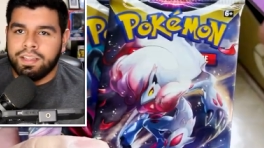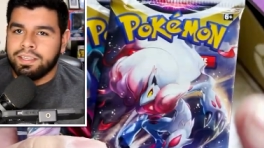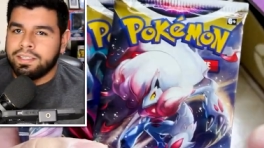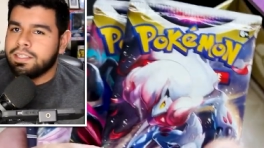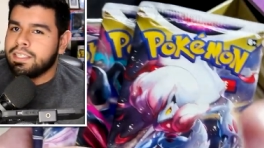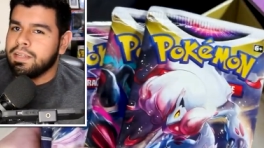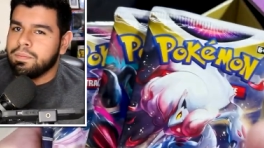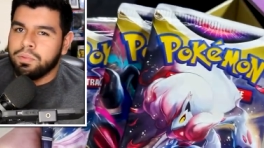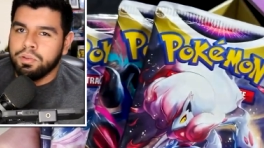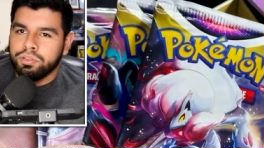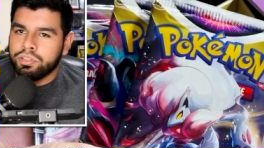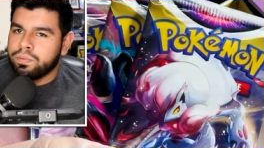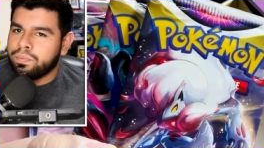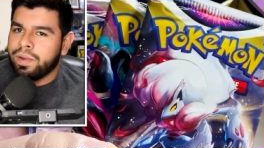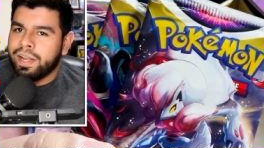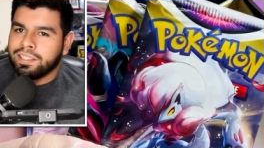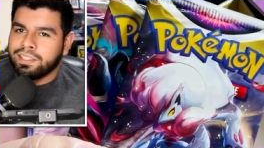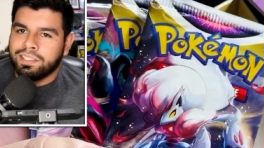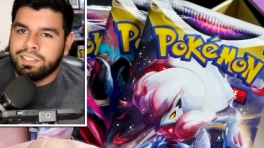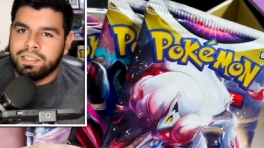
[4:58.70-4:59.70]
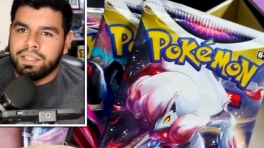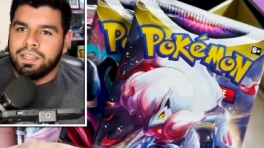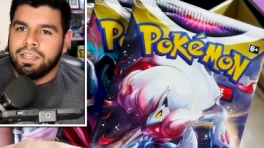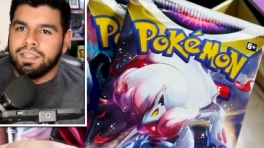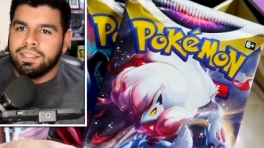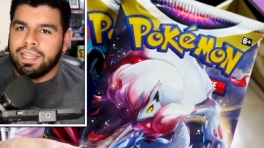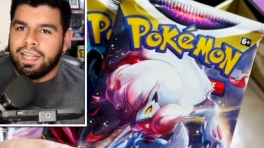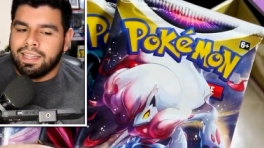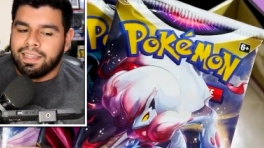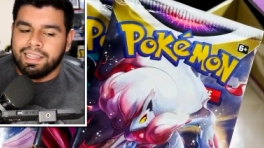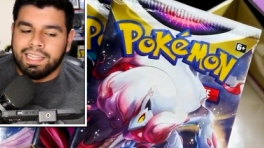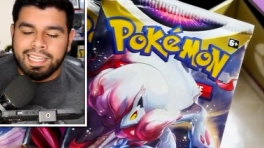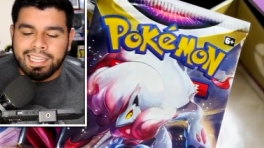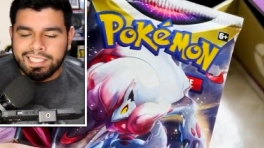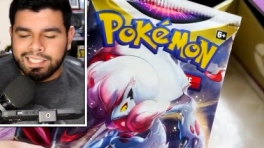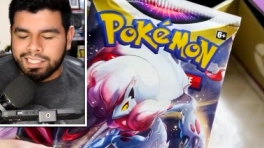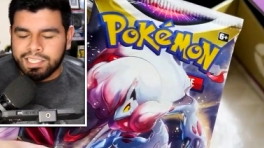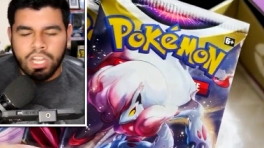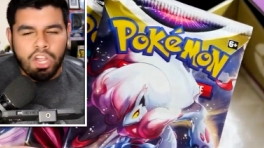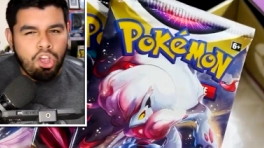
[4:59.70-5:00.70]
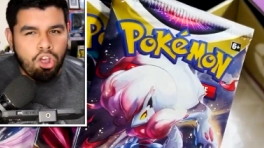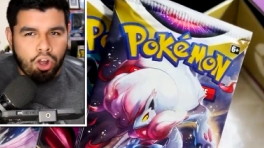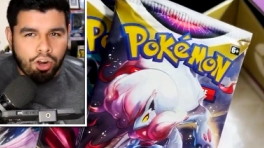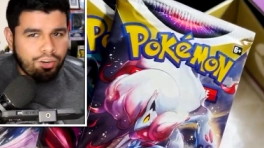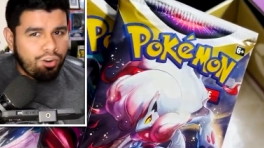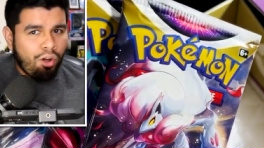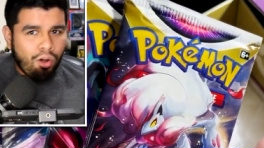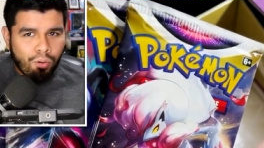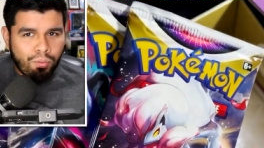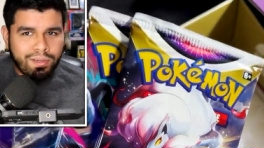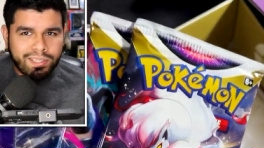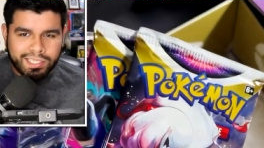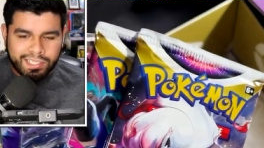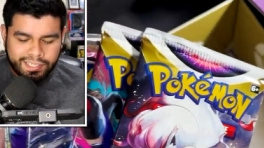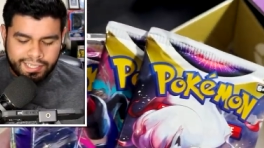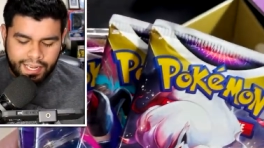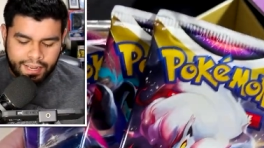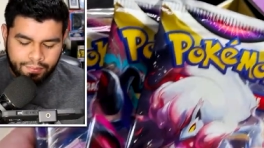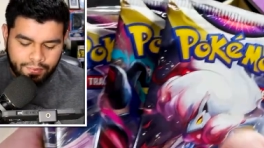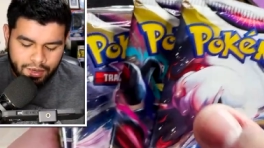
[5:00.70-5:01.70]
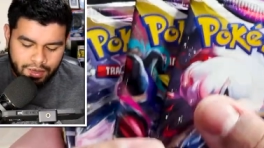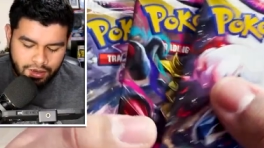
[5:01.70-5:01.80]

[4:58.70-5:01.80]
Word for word: the booster packs in that list aren't always the same.